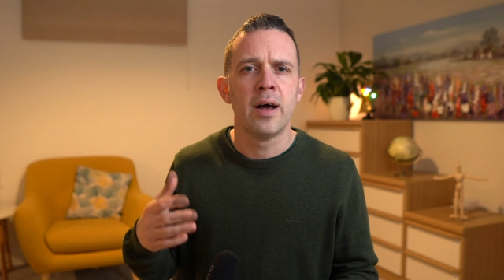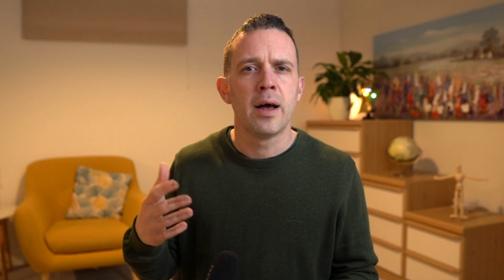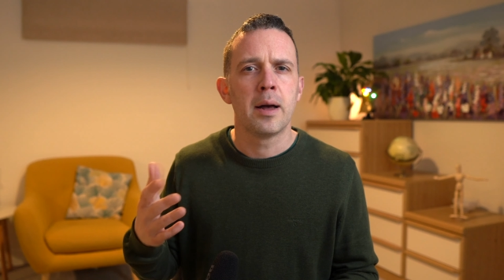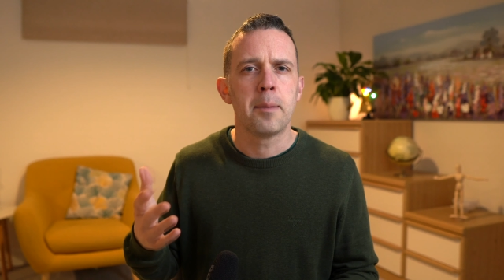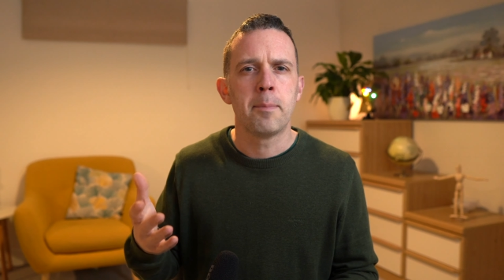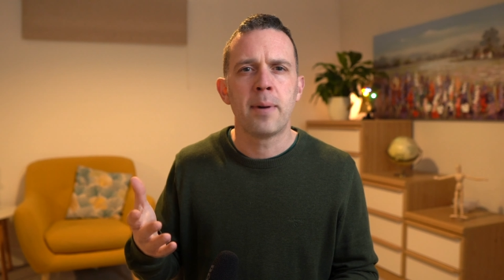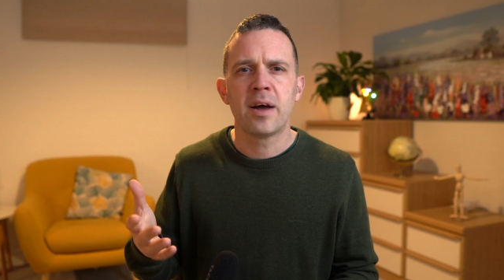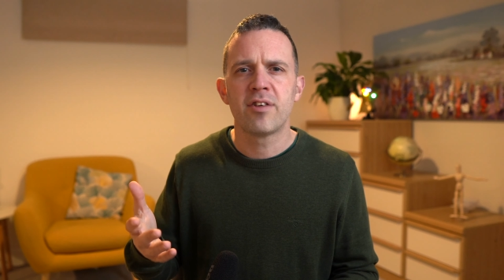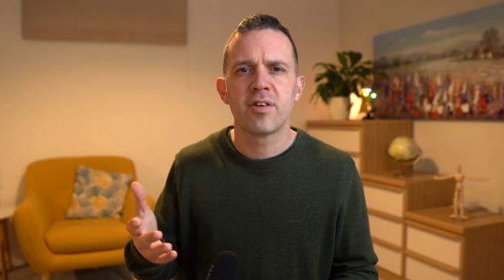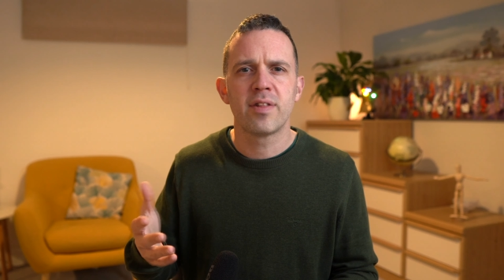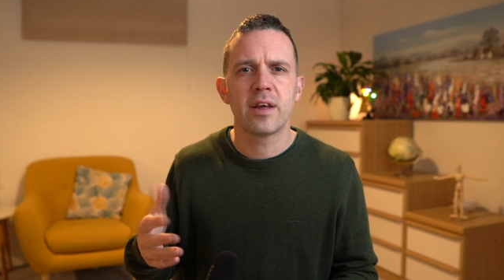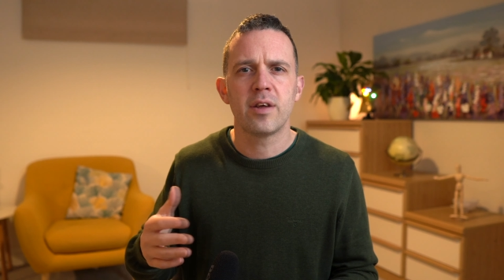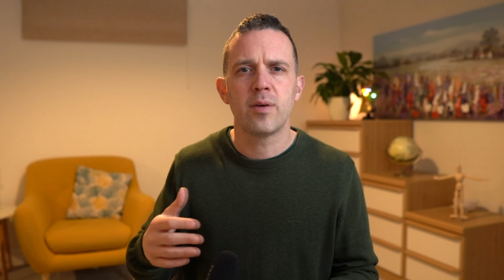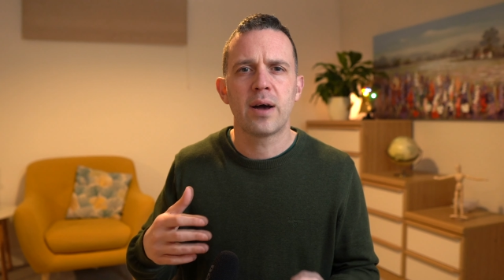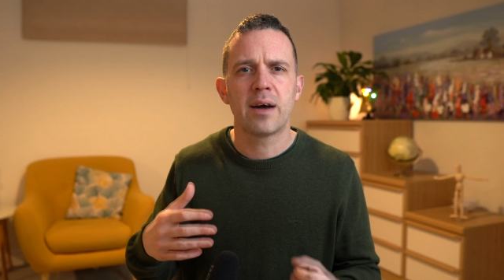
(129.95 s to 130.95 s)
Imagine
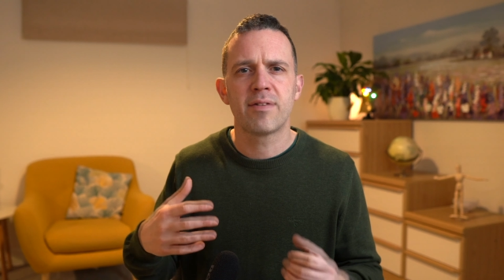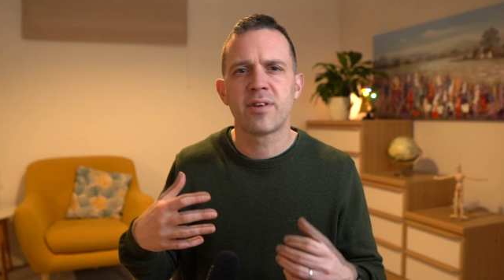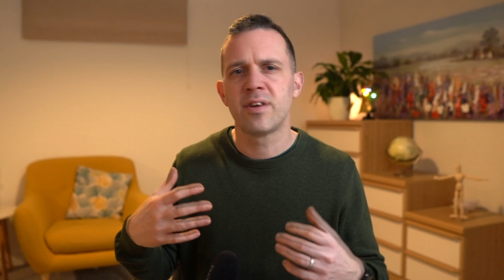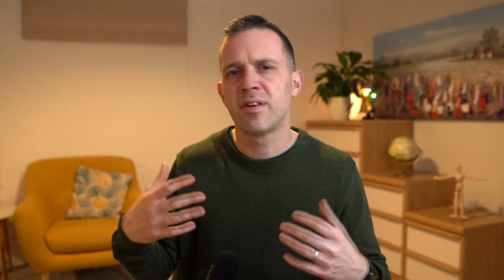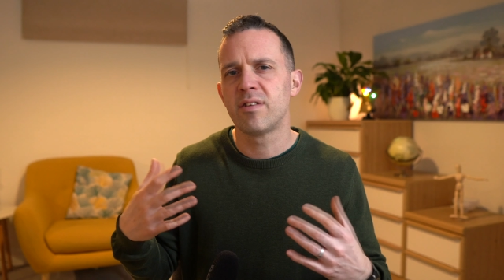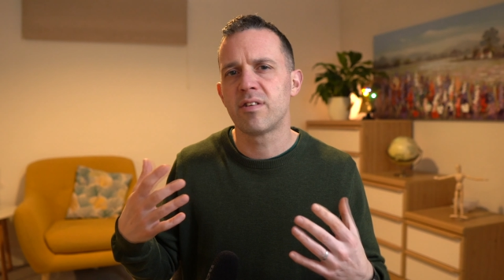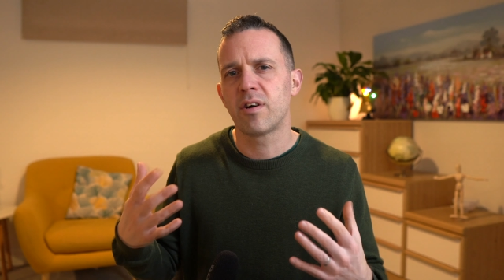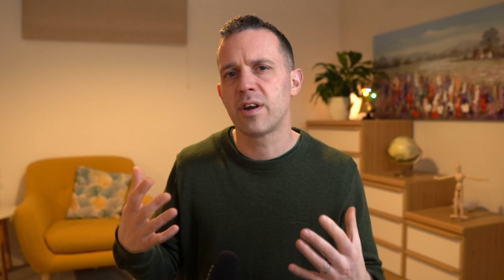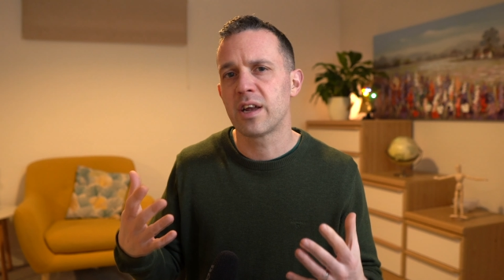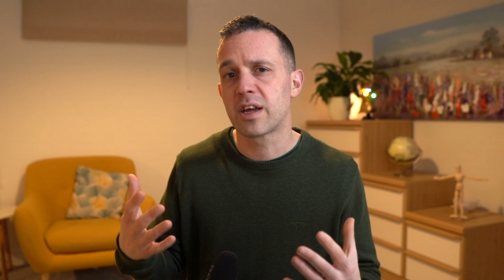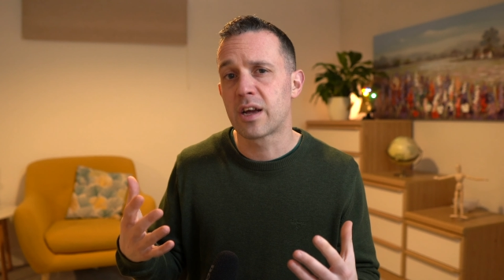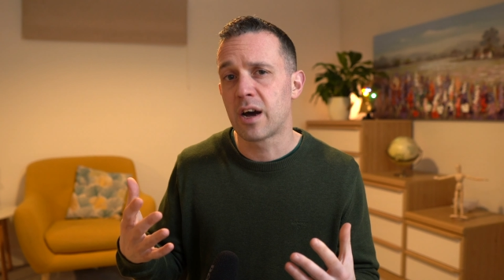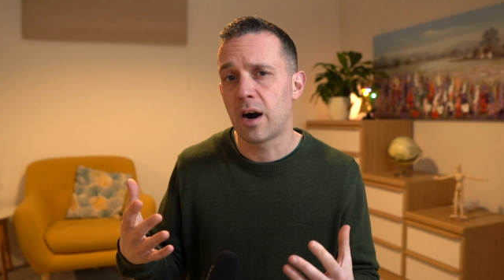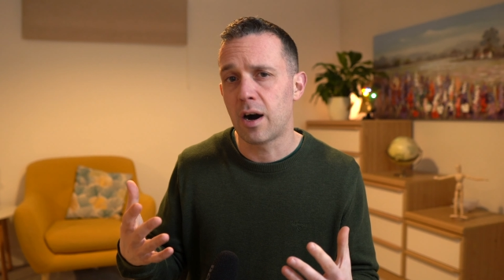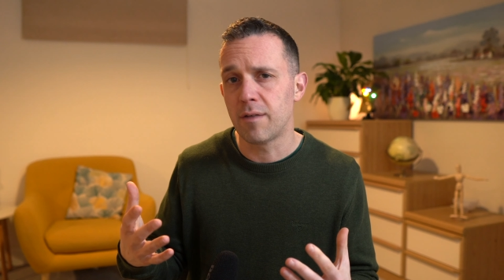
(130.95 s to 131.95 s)
that you have to design a
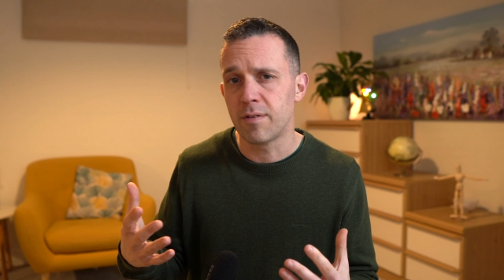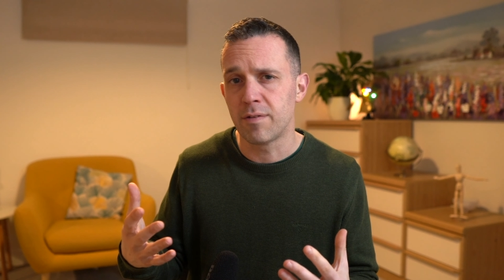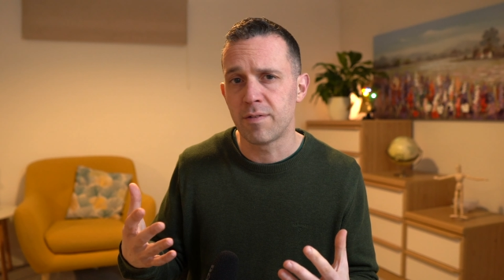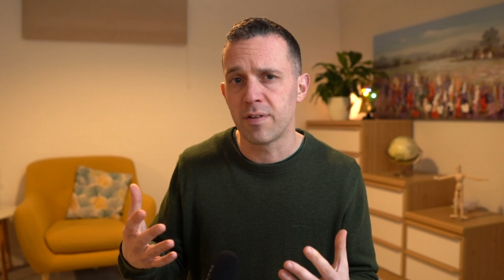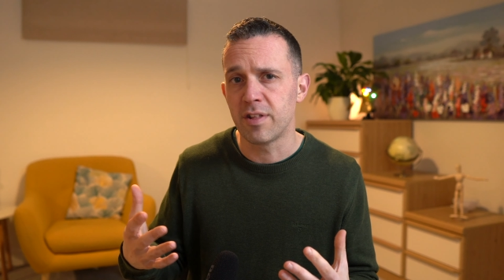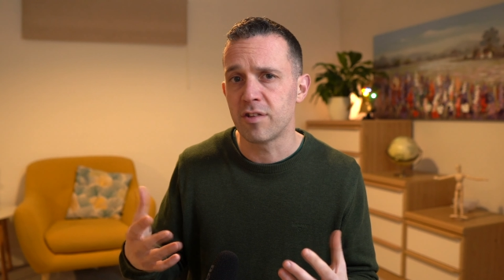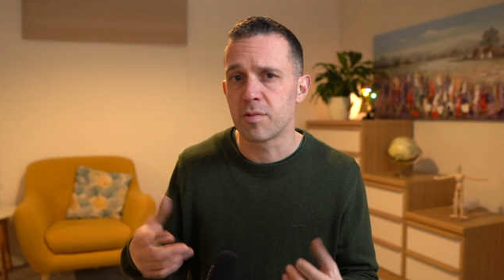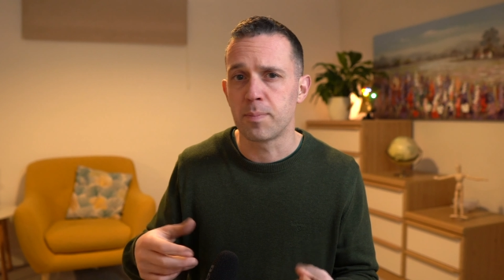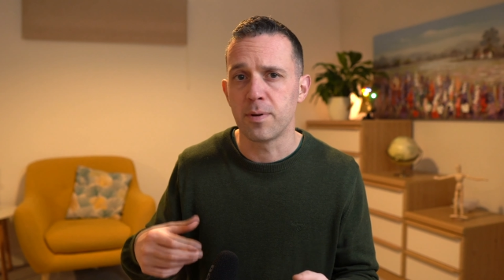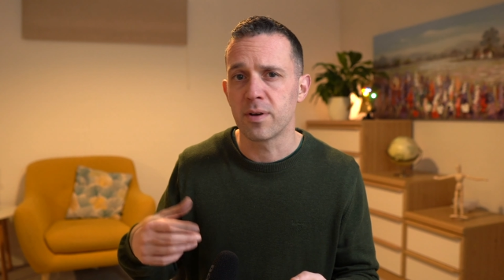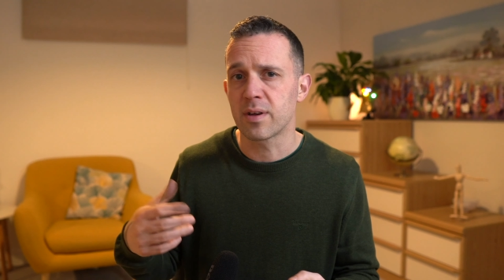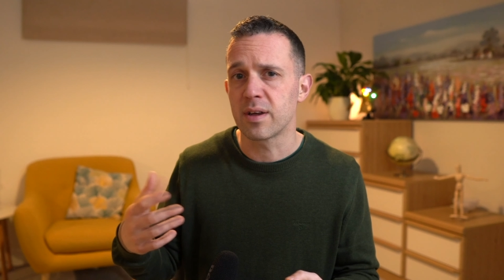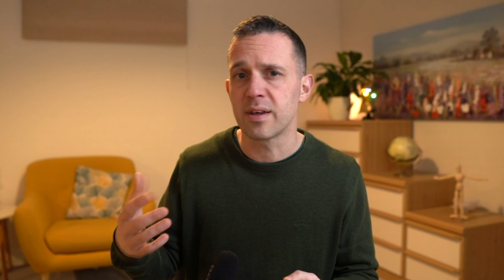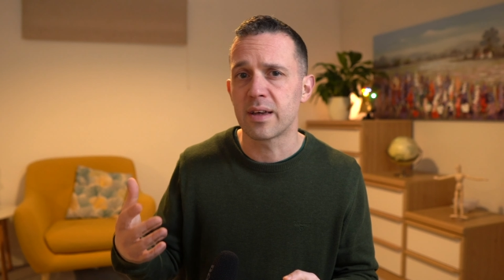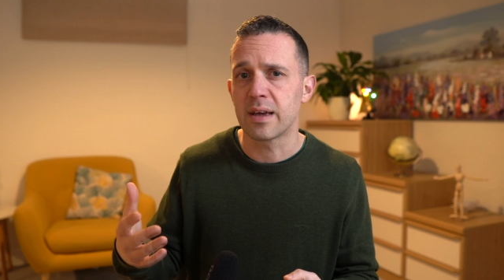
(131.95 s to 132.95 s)
cover for this book
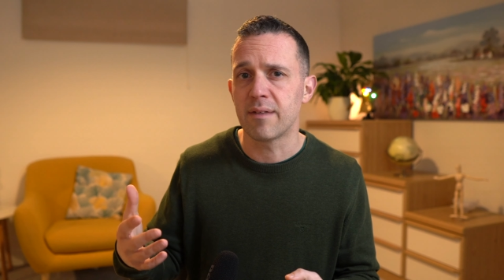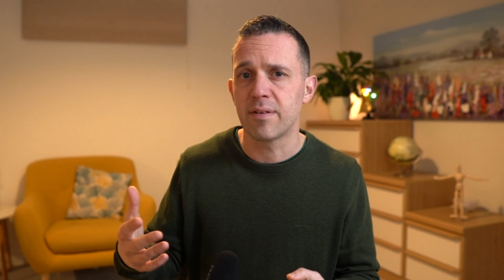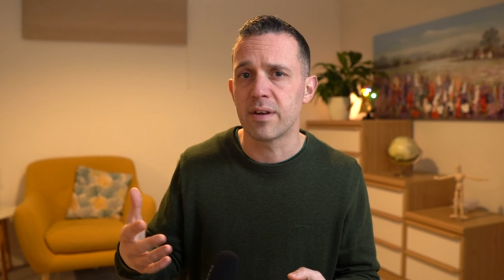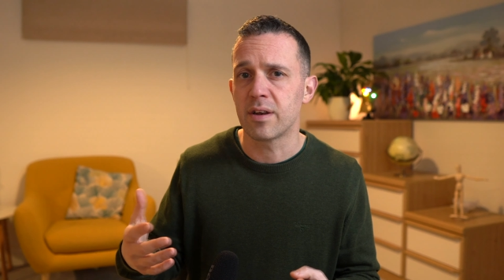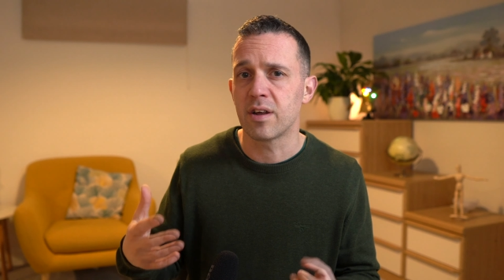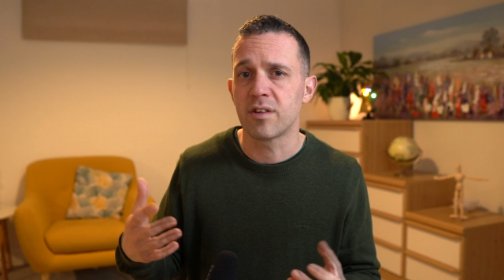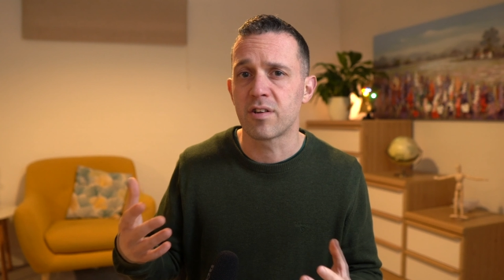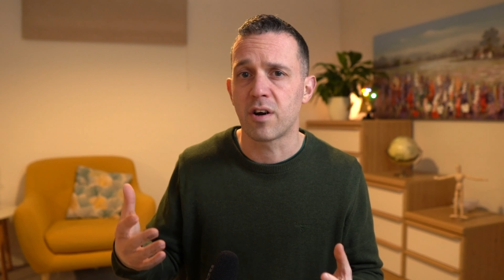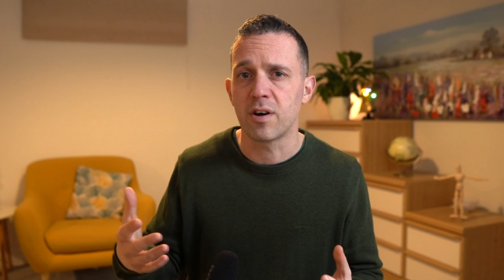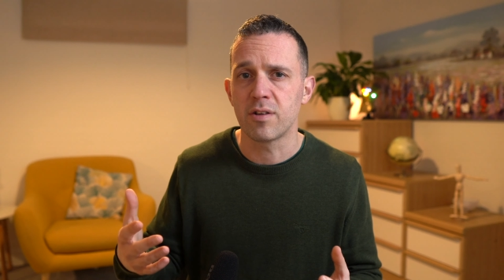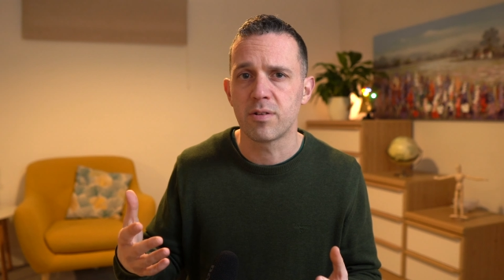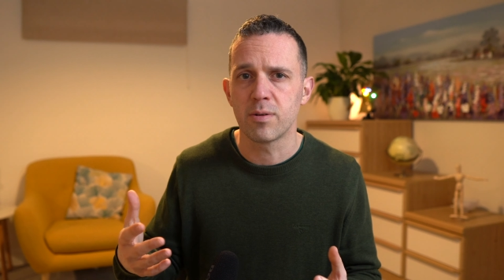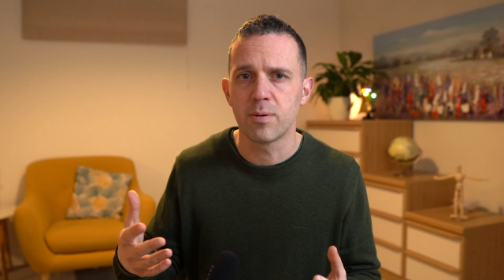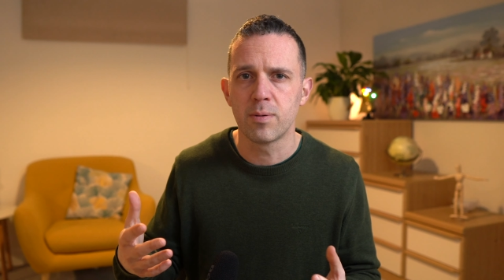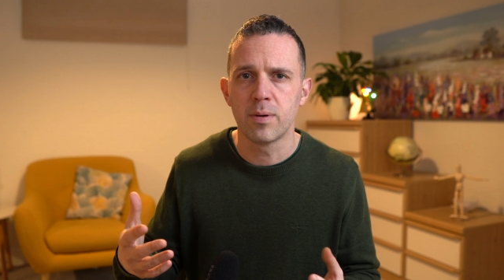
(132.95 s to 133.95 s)
and give it a
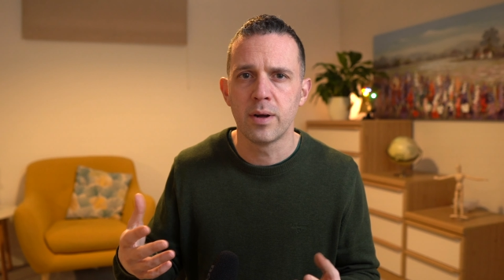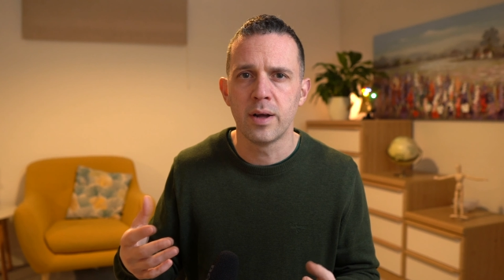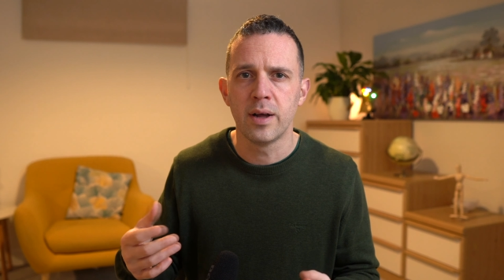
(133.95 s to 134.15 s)
title.